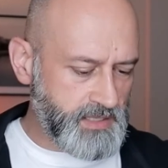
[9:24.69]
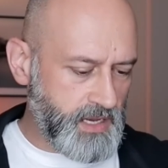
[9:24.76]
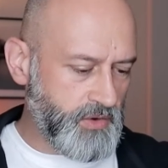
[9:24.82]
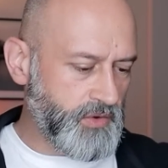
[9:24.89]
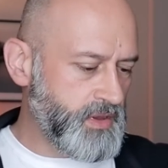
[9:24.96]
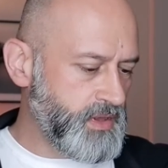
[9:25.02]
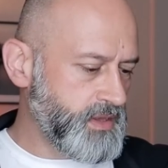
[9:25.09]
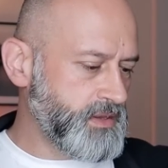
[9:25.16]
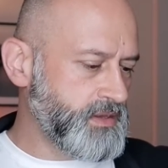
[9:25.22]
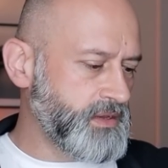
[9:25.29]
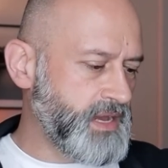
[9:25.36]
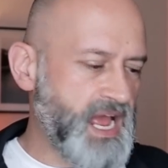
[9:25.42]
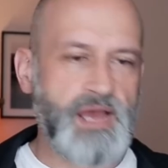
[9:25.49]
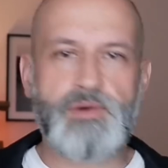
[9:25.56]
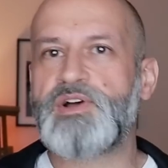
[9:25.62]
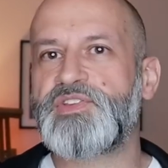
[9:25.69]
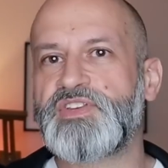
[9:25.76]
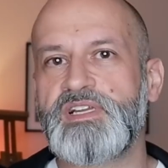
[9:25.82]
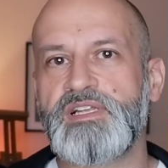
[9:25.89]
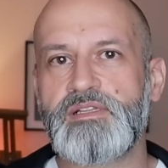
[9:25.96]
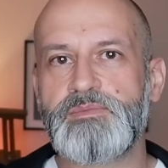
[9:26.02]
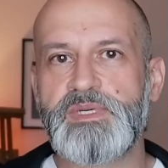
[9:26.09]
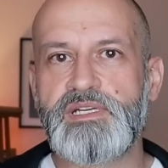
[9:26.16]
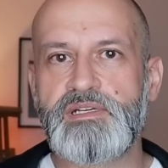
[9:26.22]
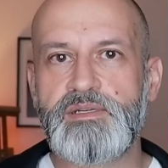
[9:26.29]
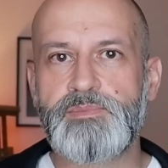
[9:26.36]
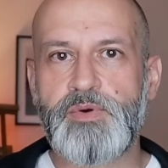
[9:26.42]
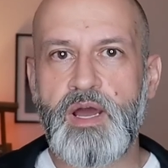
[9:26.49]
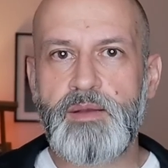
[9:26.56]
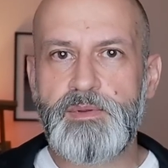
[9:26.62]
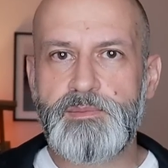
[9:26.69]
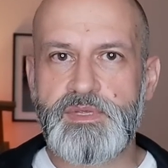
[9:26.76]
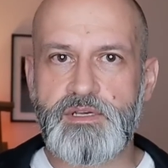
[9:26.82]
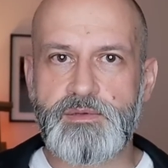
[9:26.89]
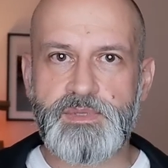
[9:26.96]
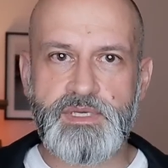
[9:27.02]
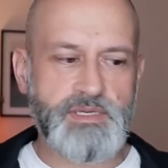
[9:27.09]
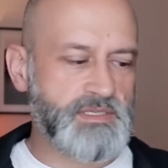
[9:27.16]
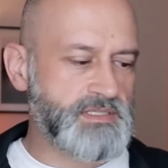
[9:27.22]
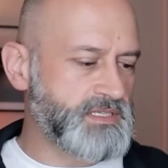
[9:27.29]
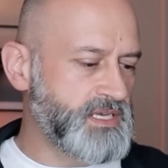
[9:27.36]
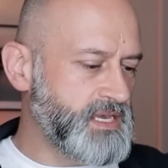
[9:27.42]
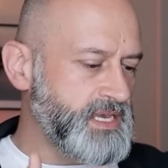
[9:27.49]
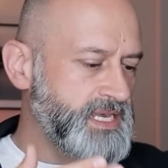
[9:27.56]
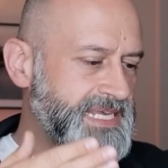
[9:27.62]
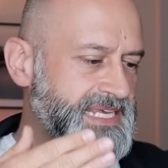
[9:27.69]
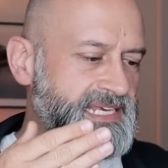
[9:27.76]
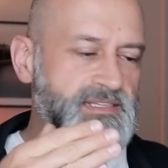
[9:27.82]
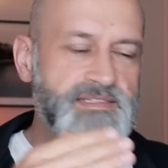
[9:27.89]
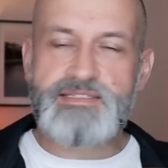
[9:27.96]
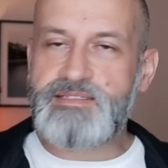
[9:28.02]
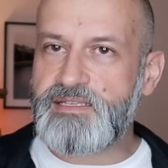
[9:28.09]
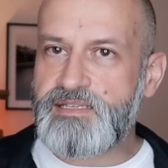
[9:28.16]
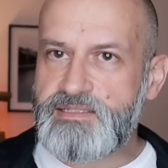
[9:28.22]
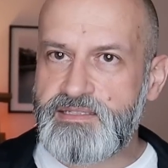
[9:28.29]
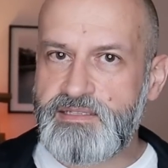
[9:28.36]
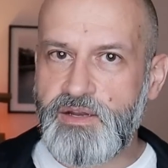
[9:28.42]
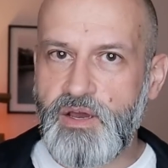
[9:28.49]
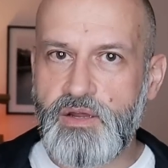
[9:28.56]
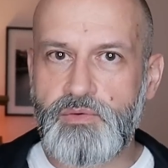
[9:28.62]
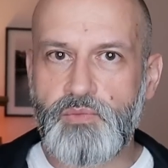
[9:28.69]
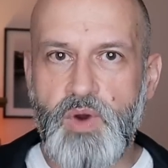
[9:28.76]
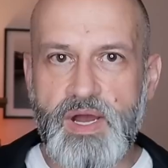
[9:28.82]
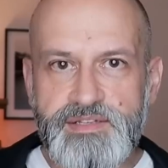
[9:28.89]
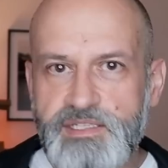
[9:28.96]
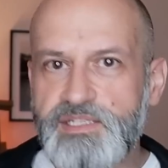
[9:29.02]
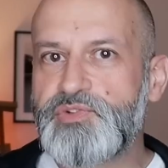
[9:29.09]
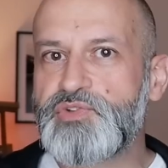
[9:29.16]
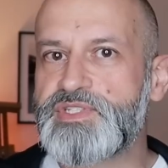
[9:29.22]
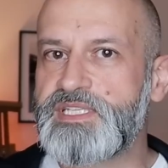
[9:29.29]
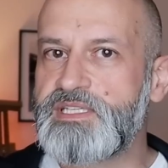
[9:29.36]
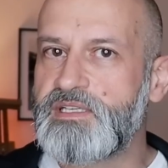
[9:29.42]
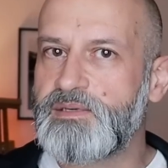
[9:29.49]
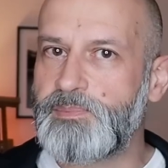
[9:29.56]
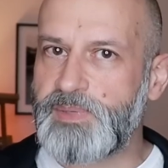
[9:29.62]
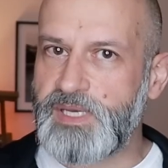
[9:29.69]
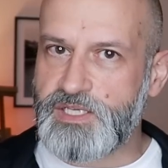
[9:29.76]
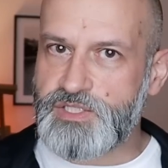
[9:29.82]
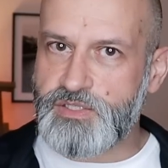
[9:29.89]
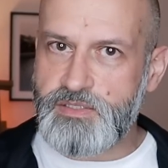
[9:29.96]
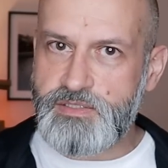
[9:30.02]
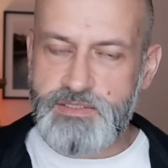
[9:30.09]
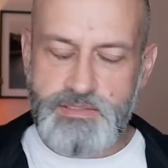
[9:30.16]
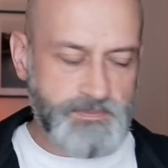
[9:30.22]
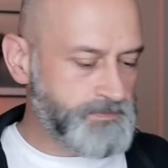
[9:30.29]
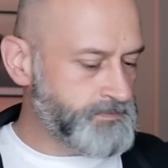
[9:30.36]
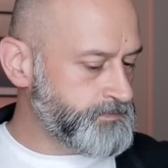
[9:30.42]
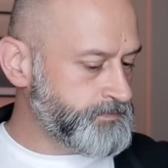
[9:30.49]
Now, I was a little bit in a problem here because he insisted on wanting to see the pictures.